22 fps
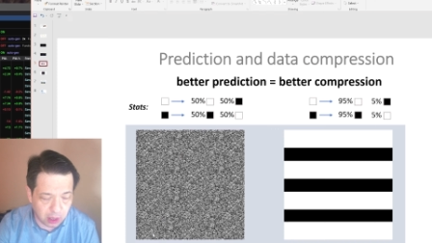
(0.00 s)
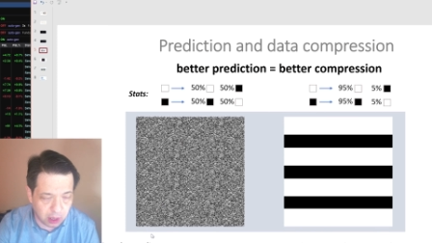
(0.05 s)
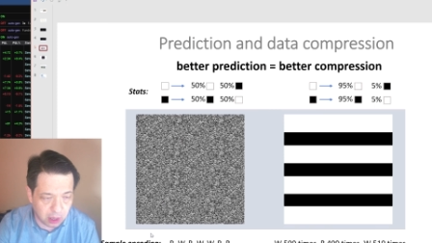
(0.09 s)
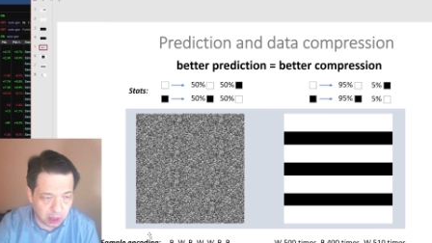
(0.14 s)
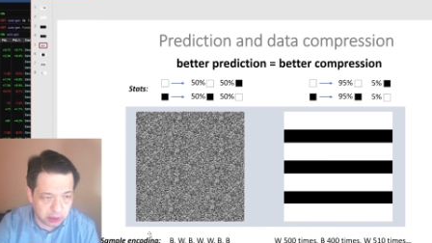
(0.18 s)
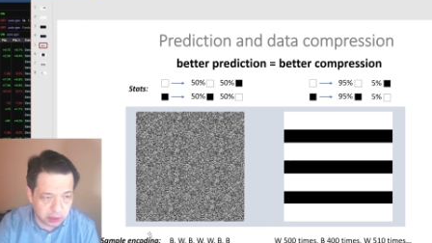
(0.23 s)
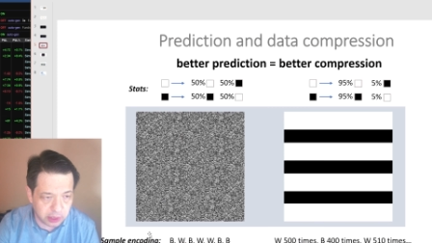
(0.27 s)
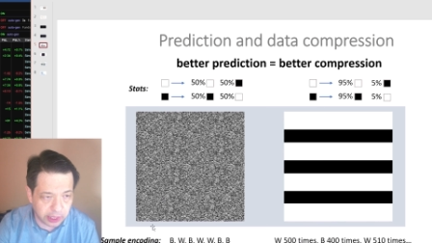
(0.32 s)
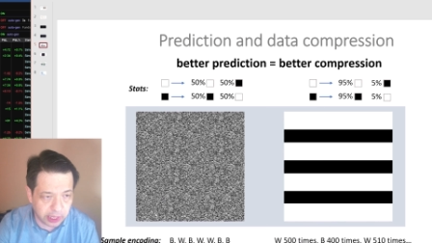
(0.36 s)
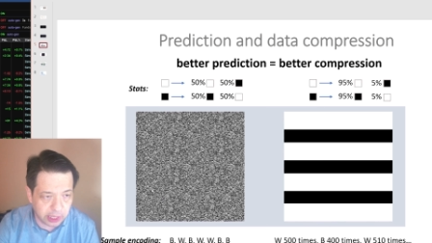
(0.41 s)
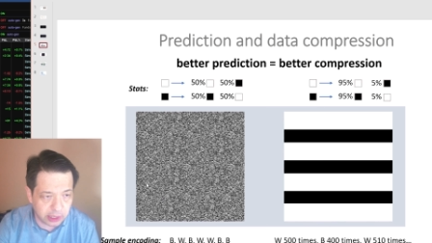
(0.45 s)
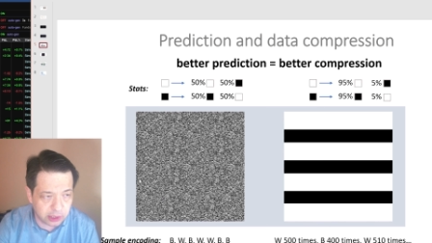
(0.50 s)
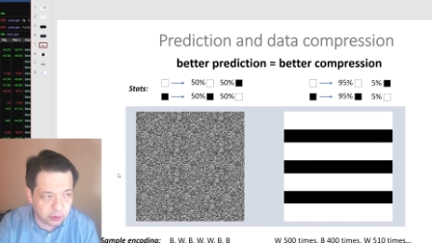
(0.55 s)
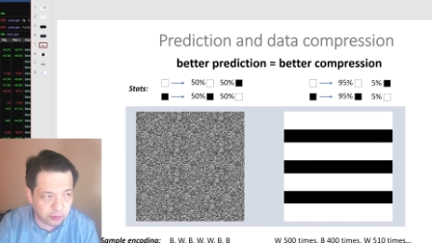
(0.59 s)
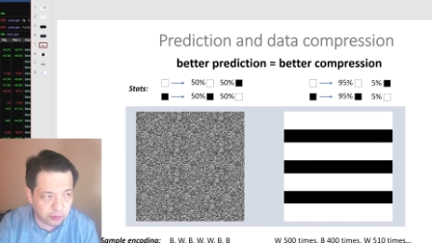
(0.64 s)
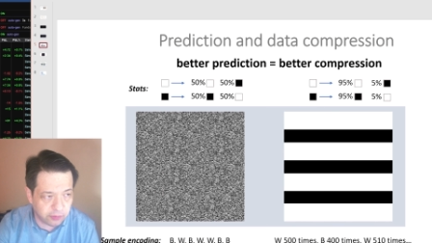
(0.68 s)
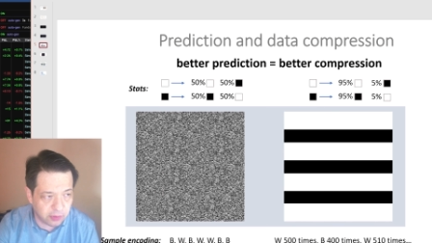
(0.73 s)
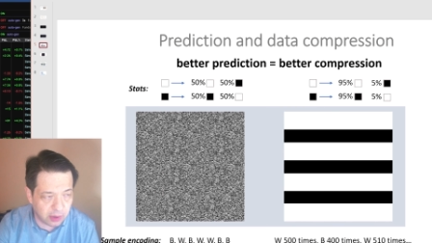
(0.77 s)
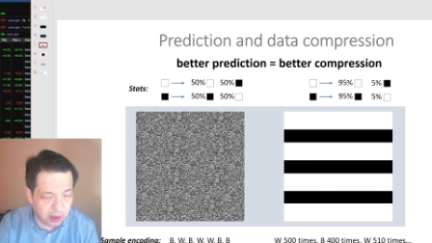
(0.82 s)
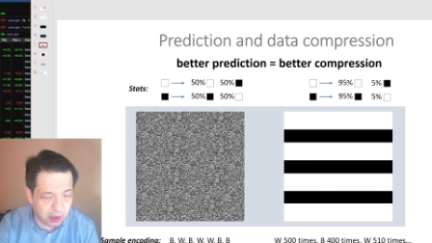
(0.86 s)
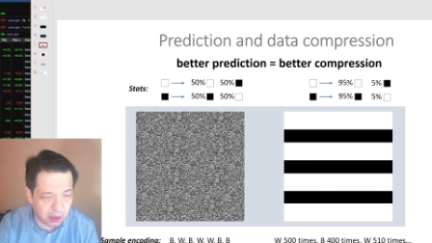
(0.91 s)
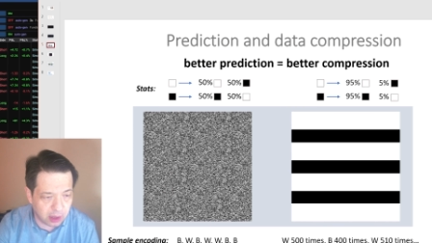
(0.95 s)
In the case
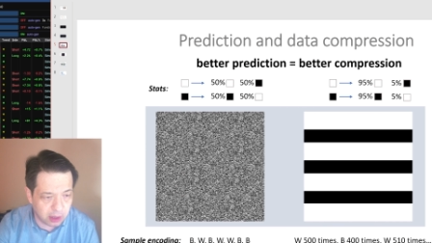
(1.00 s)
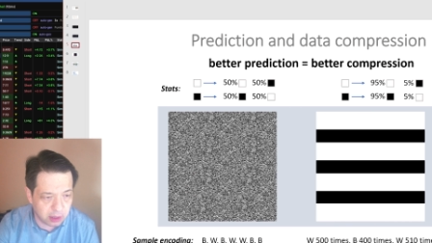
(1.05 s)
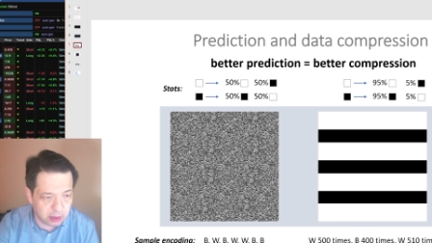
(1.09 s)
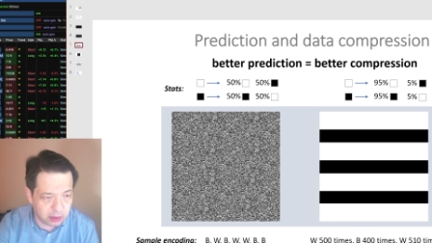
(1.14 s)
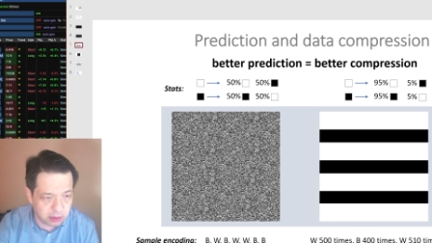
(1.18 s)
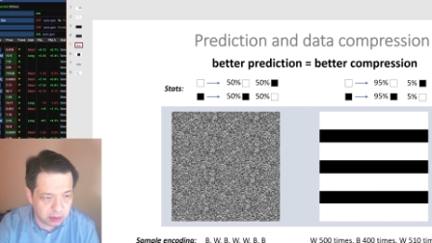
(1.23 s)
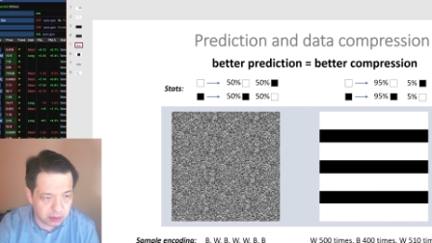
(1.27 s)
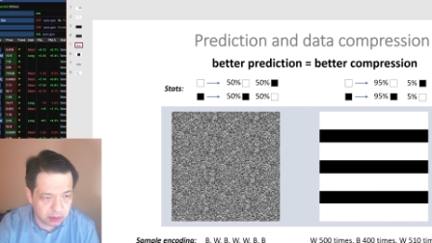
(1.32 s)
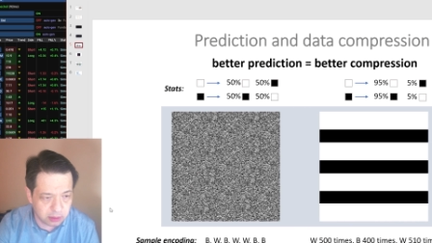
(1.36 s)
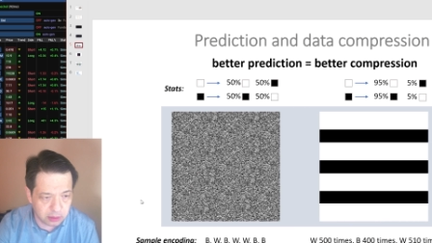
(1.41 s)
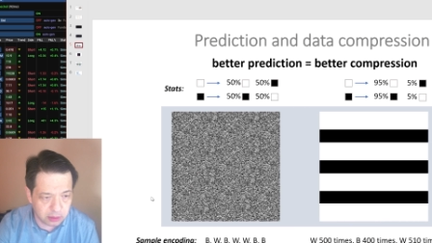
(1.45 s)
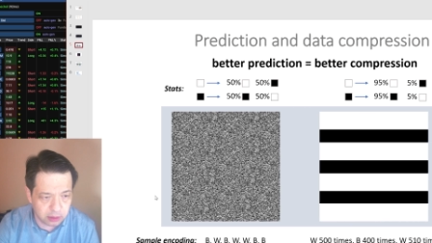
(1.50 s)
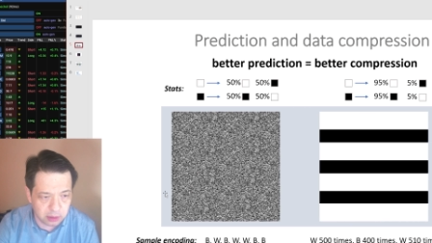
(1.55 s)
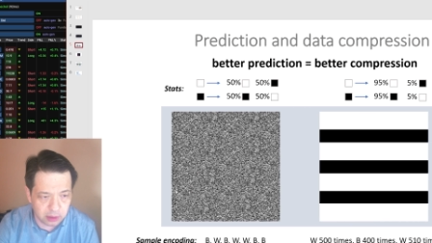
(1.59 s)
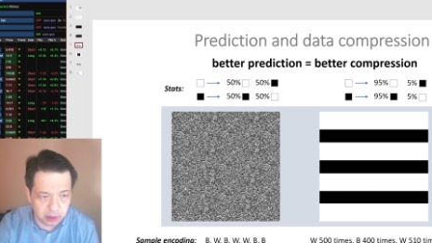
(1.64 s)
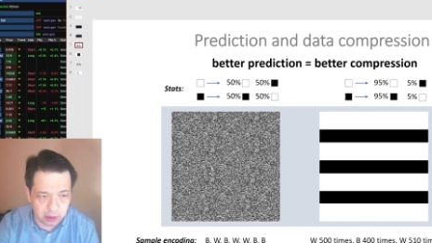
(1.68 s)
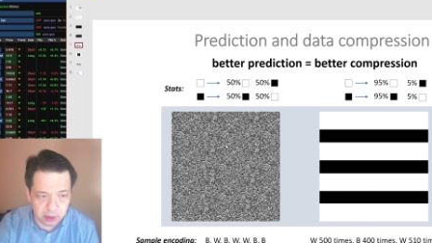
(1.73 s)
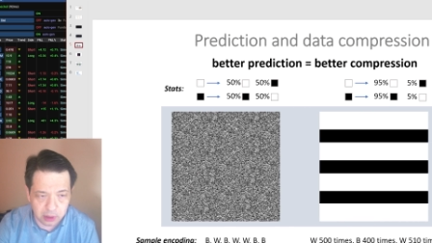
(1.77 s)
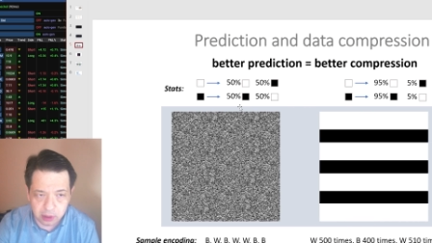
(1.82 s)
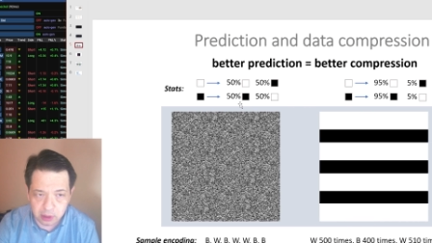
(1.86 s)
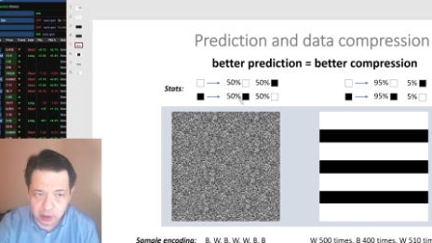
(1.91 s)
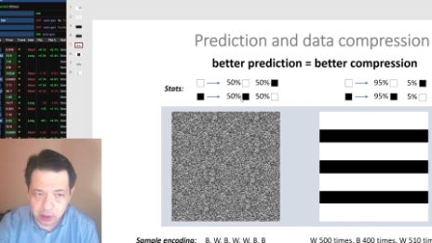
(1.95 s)
of
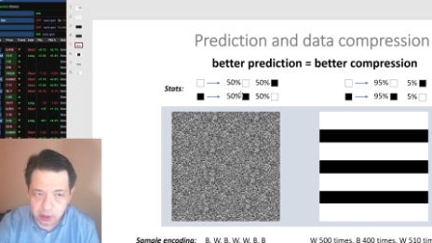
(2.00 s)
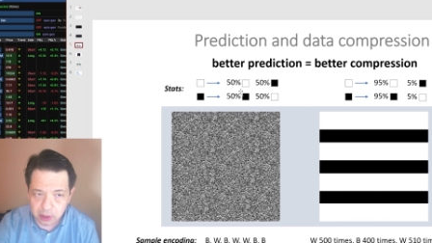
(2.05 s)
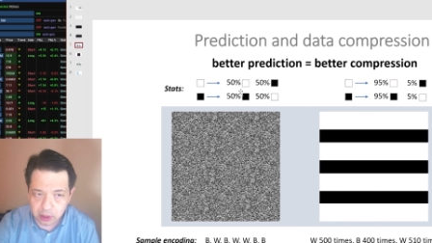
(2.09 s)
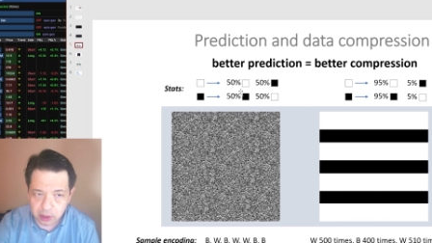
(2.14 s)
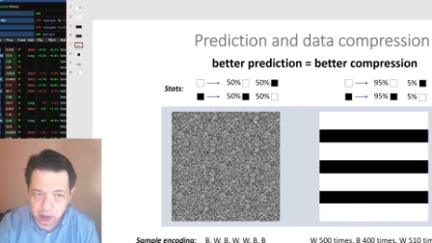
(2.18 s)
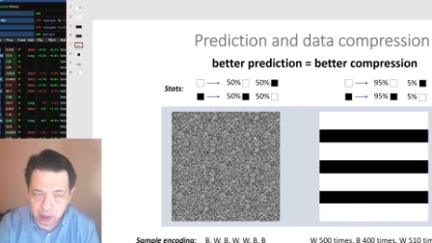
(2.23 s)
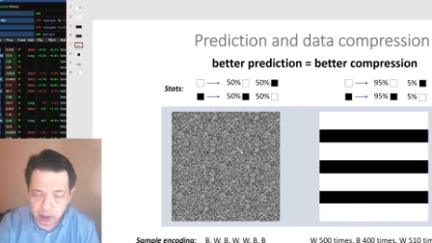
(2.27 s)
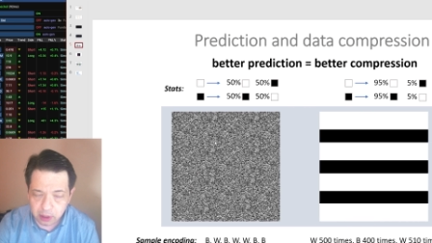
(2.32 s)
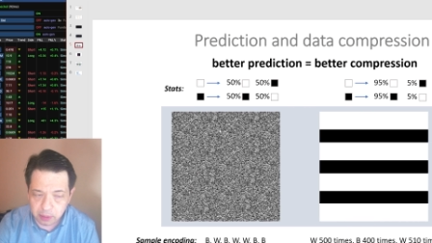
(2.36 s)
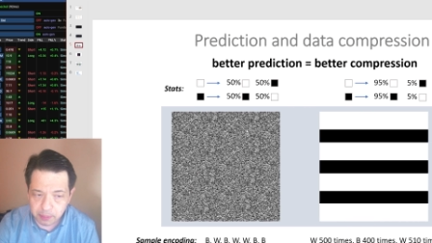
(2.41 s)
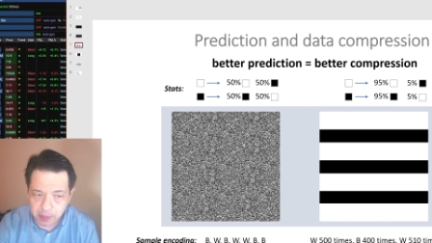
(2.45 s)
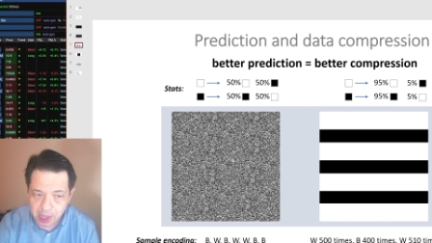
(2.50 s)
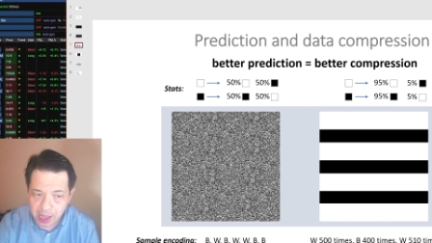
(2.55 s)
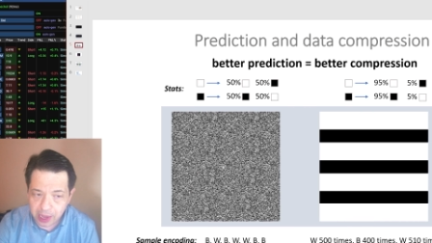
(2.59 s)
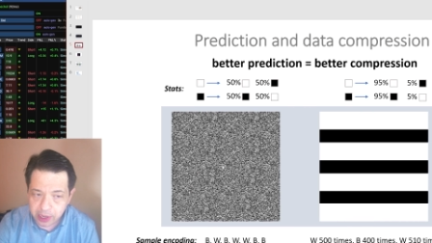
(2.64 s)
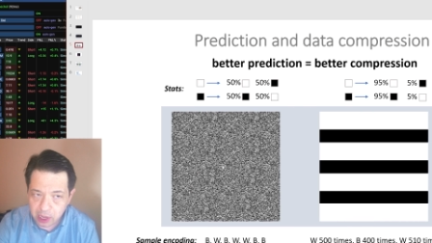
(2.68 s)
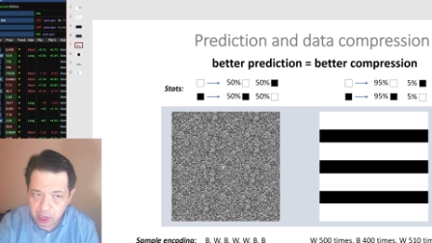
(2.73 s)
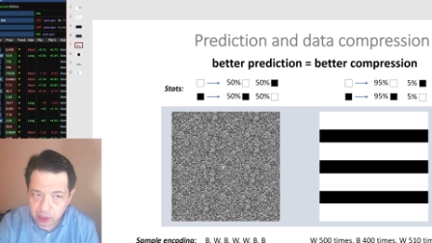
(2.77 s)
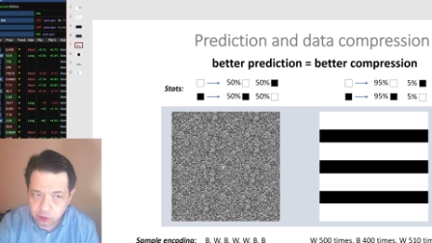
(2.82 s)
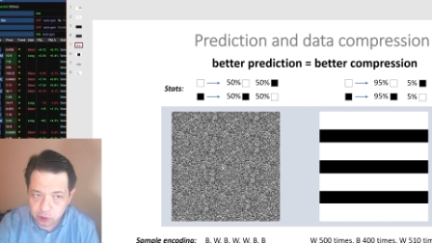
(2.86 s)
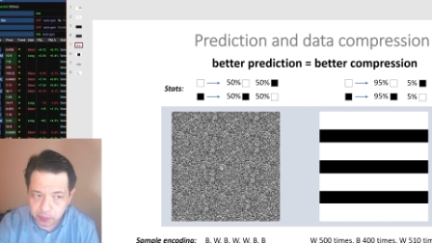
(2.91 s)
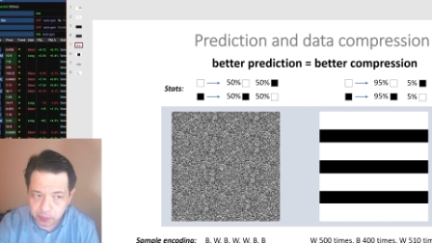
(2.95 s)
high
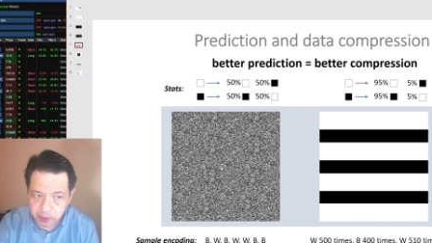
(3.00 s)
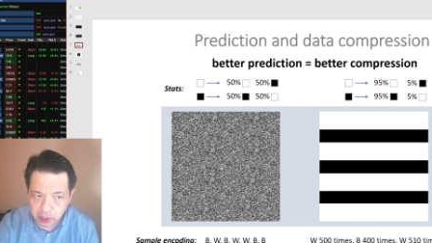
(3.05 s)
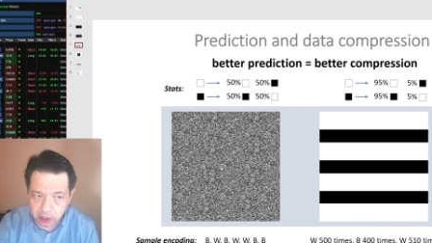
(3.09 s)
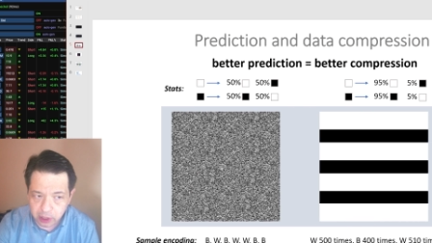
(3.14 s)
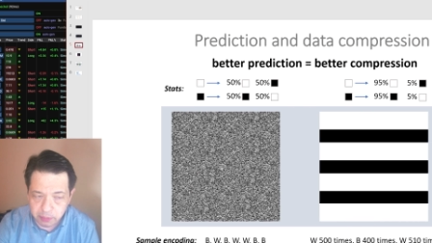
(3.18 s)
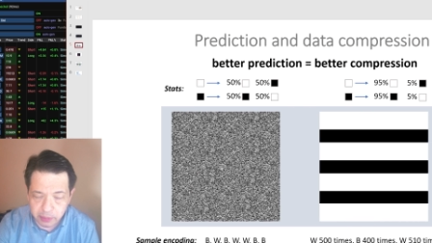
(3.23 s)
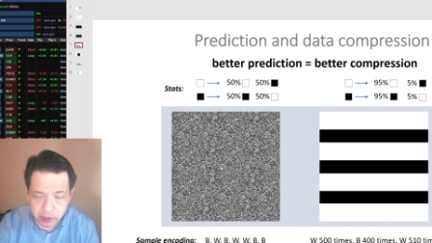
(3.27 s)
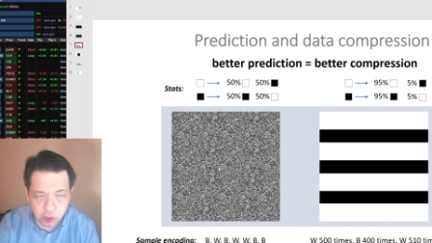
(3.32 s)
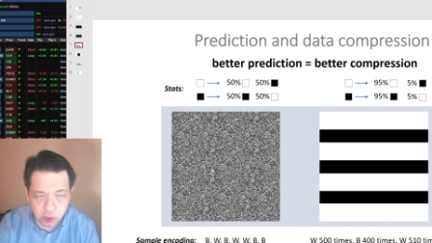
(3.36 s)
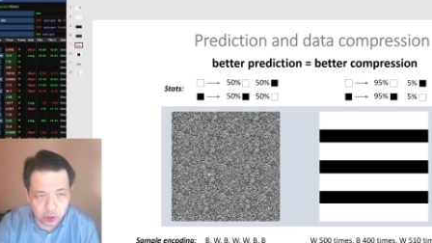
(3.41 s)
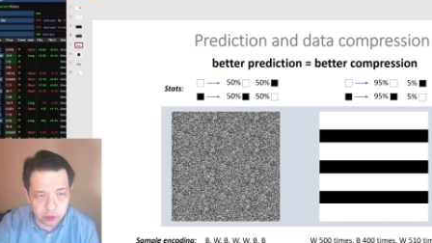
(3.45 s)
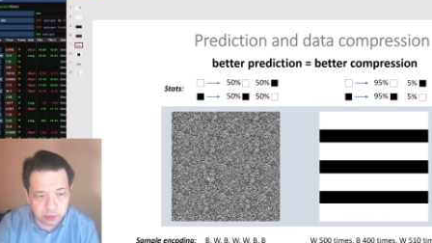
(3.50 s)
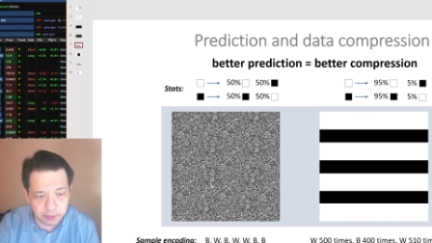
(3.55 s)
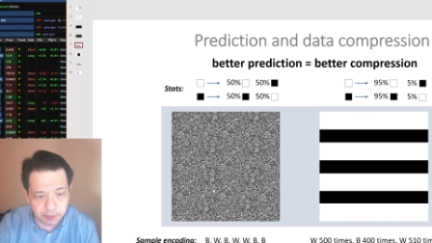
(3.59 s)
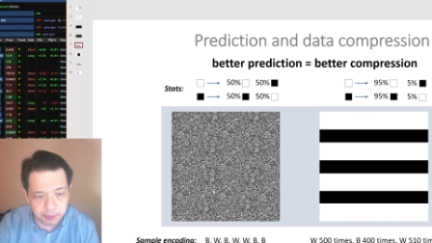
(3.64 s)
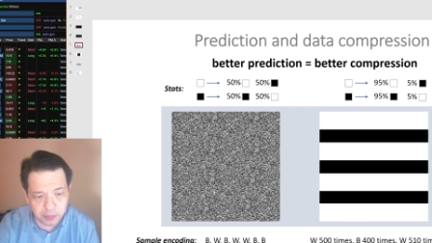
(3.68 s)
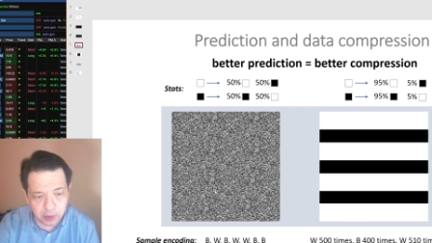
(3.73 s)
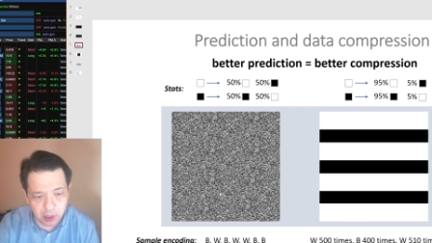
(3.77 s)
entropy image,